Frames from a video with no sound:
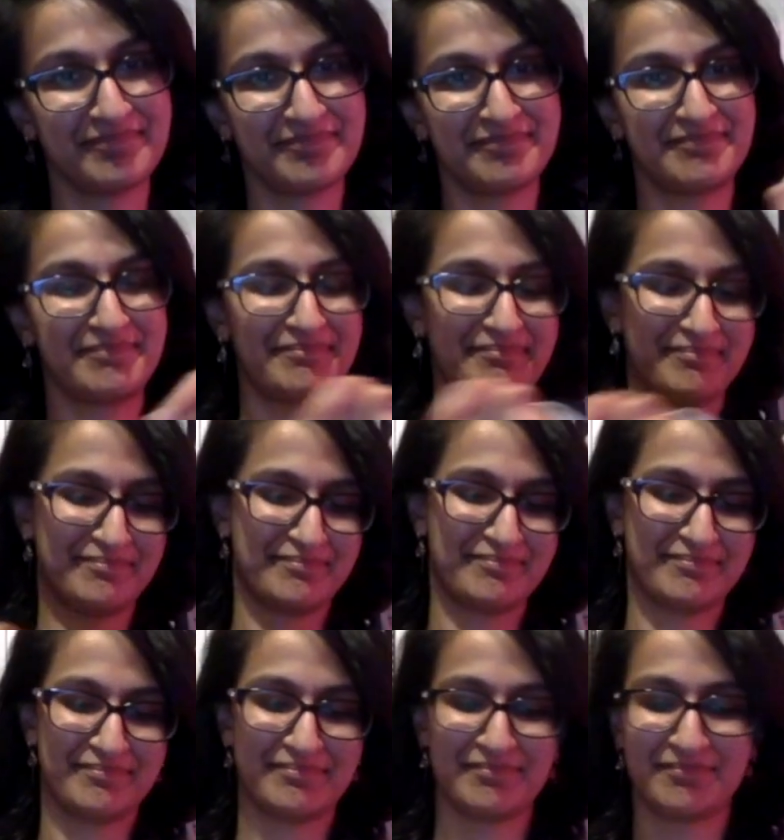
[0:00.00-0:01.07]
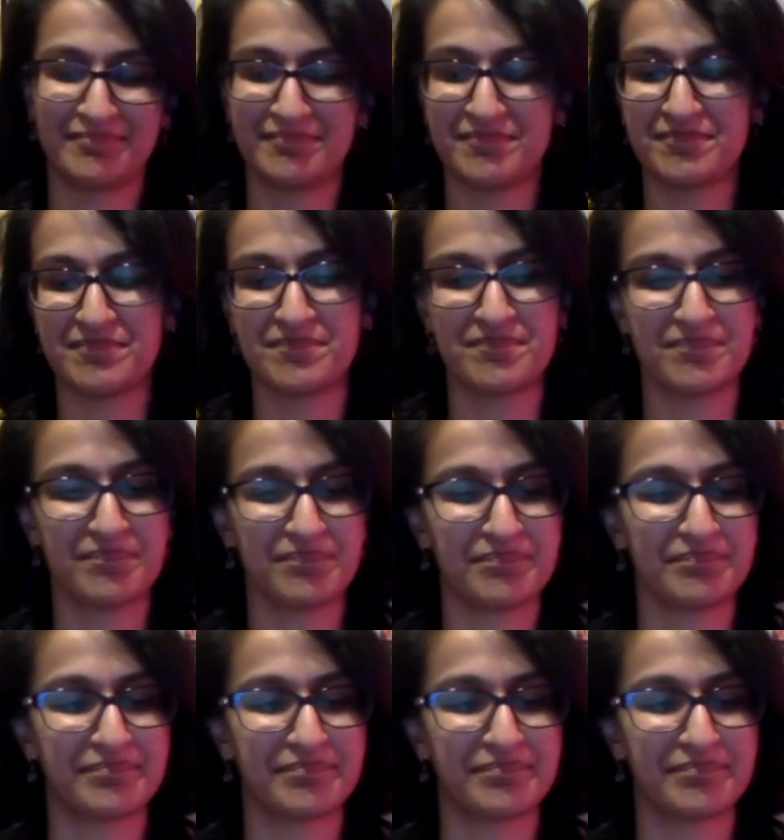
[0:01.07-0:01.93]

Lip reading: Nobody speaks.